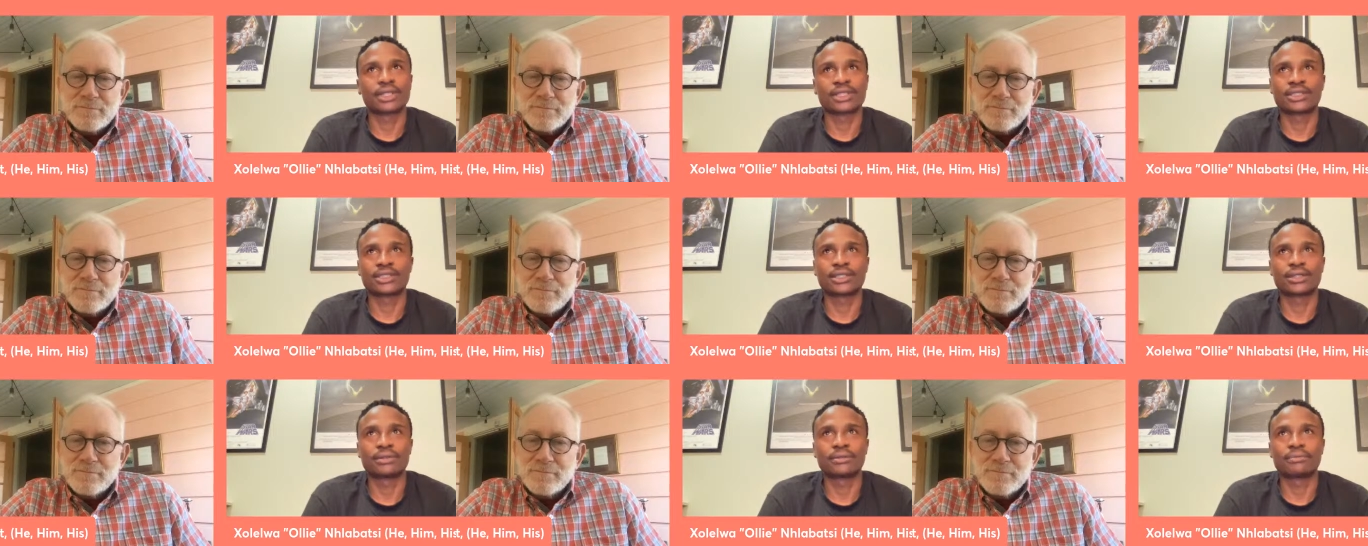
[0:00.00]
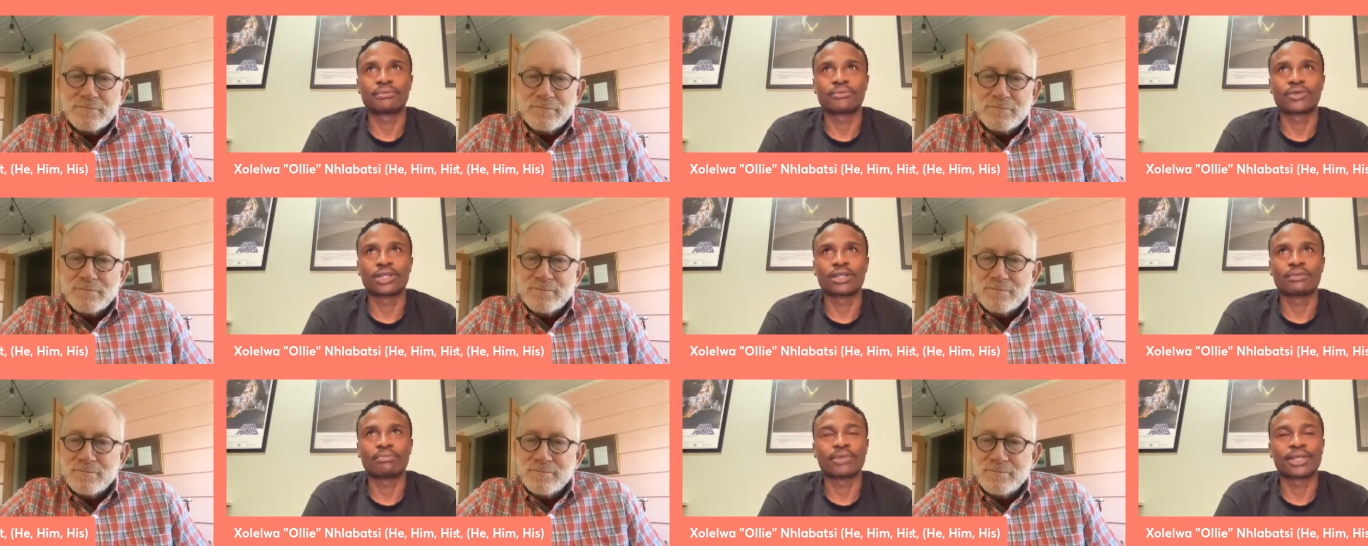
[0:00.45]
Speaker 1: That's a,
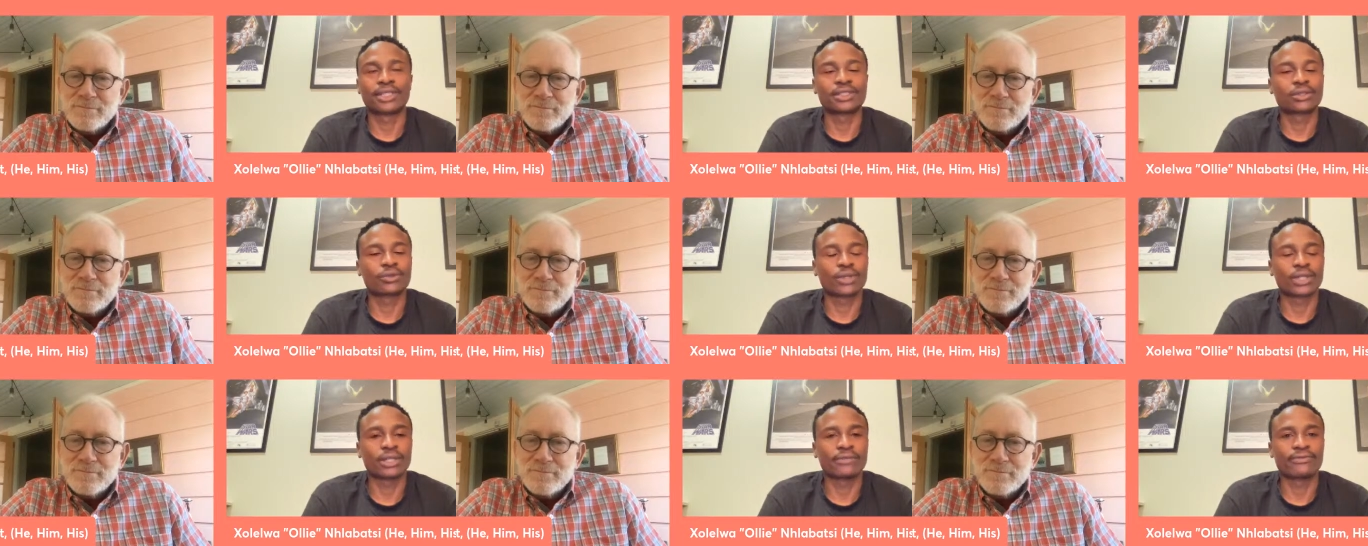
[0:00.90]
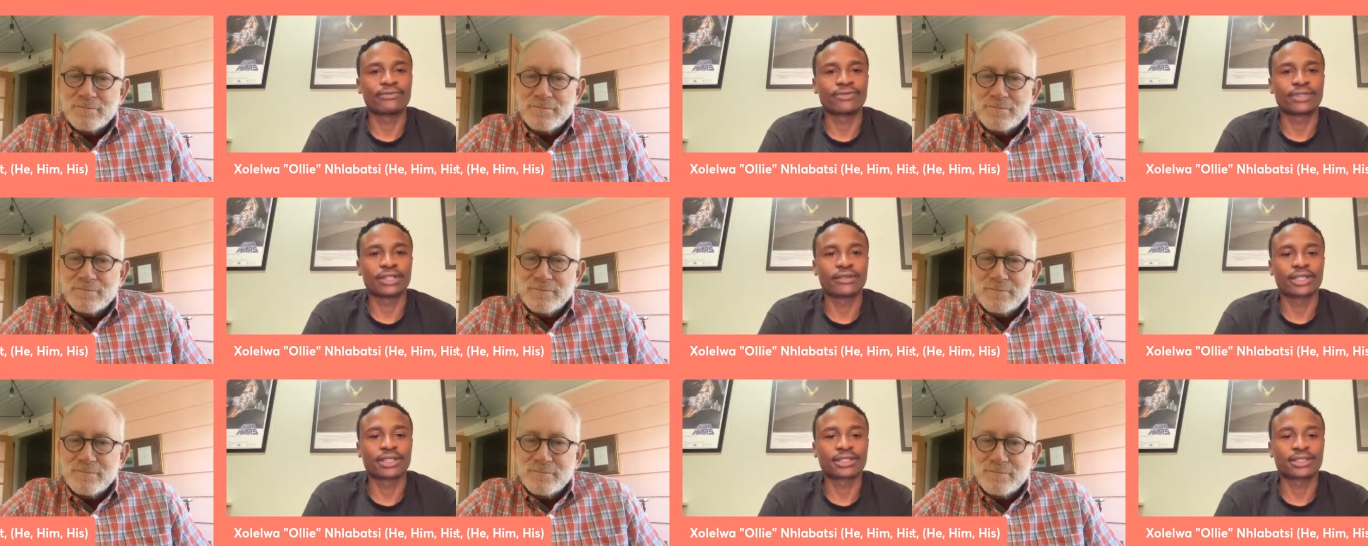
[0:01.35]
one of the best queer
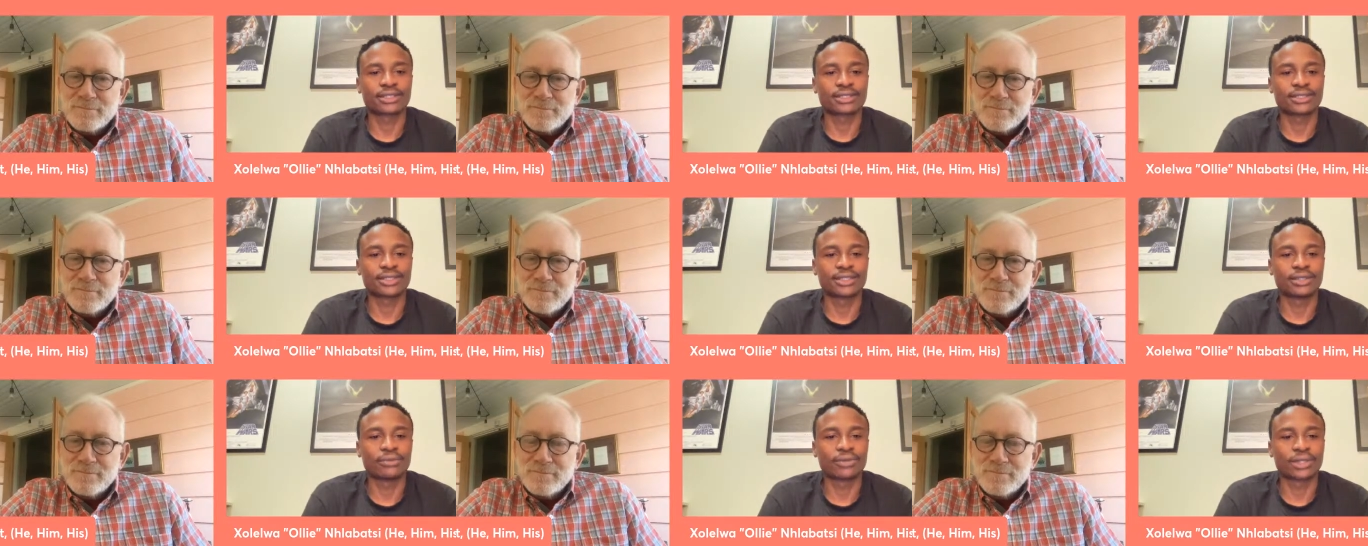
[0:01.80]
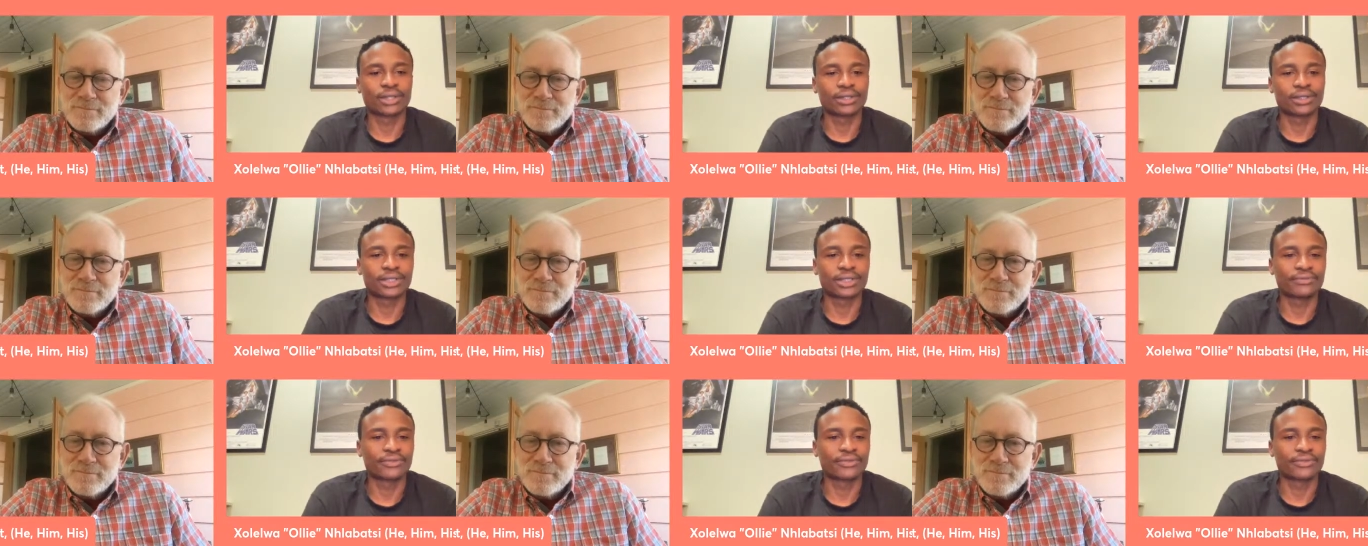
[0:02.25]
directors in the world.